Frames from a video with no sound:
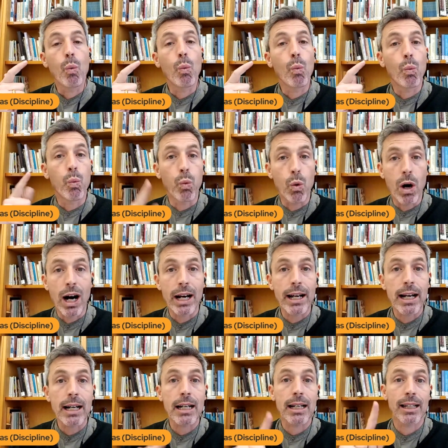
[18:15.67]
what
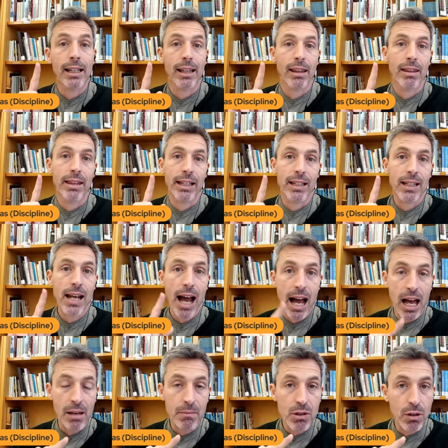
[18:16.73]
are the
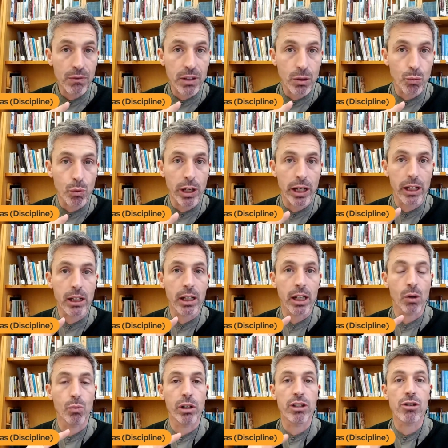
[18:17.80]
times of the week
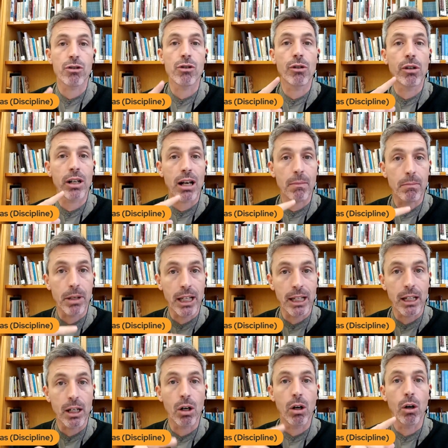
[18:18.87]
in which you're going to
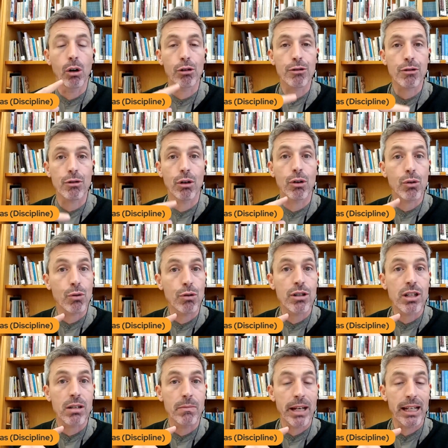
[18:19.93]
be also
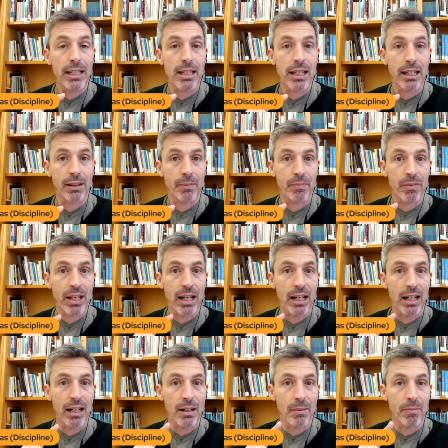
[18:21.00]
cultivating
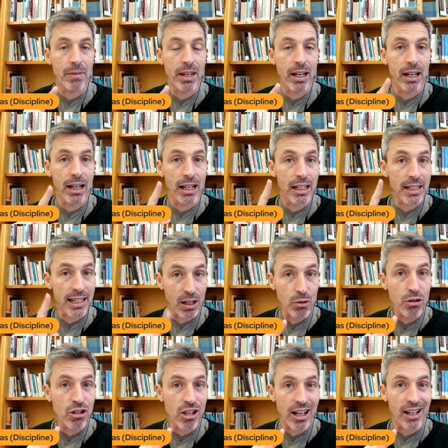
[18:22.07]
um, uh,
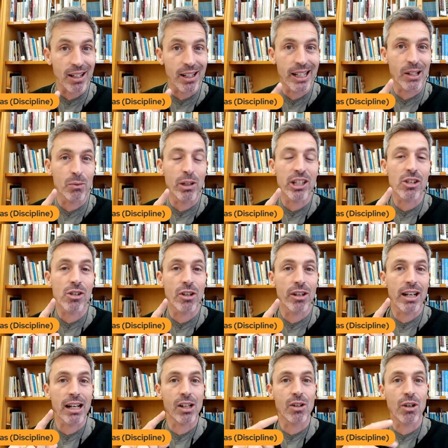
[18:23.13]
saucha, in which you're
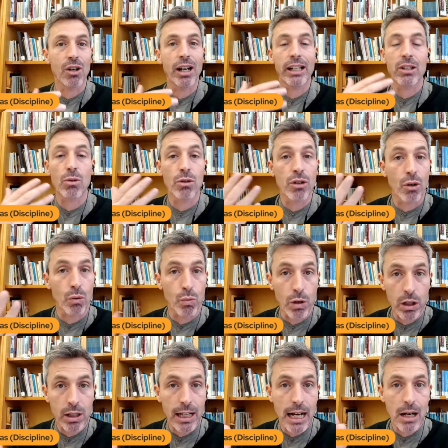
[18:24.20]
gonna go and do your
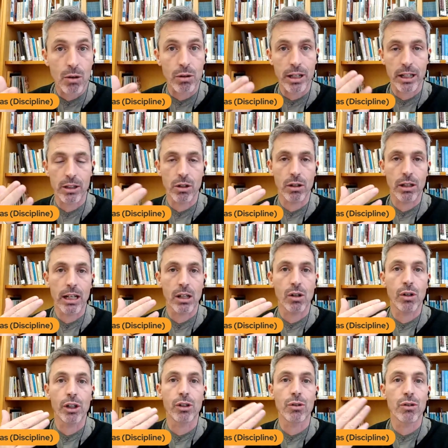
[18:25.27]
workout and you're gonna
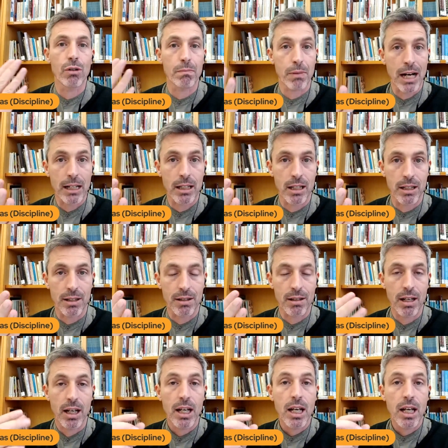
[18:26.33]
go and do your practice.